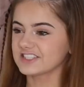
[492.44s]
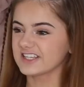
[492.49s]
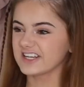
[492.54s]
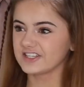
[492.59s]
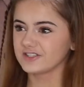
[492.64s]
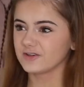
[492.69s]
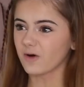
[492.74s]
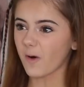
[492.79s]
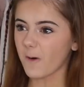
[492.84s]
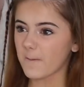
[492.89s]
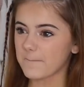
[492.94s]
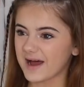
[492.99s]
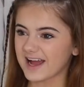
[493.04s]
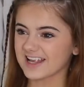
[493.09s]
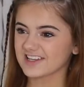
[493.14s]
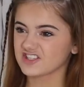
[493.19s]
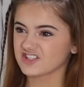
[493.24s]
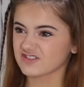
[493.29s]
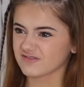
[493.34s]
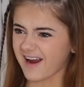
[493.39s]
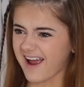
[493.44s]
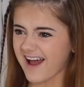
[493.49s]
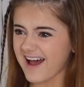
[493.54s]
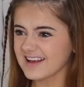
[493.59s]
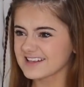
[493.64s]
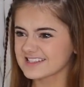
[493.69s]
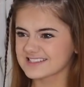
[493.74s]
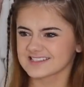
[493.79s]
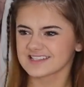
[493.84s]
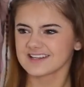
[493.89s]
actually not a bad
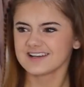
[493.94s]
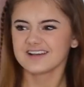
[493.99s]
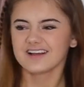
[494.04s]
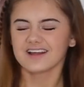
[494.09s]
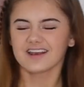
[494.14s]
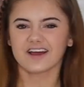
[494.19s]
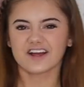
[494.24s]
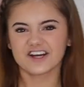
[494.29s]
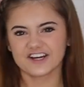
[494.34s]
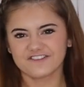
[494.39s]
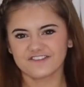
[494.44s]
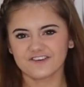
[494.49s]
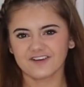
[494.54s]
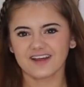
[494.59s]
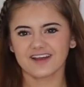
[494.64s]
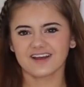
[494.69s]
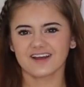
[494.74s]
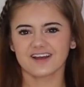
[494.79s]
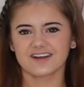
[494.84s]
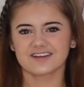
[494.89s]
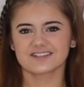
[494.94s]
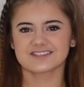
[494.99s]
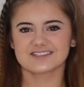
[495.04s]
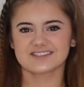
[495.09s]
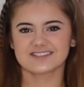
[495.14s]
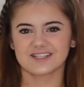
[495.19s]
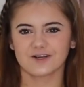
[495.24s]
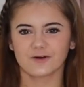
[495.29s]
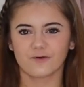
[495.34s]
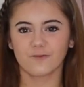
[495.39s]
dress. Like, I feel like I could
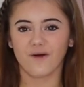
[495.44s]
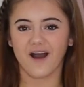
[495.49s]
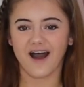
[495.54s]
still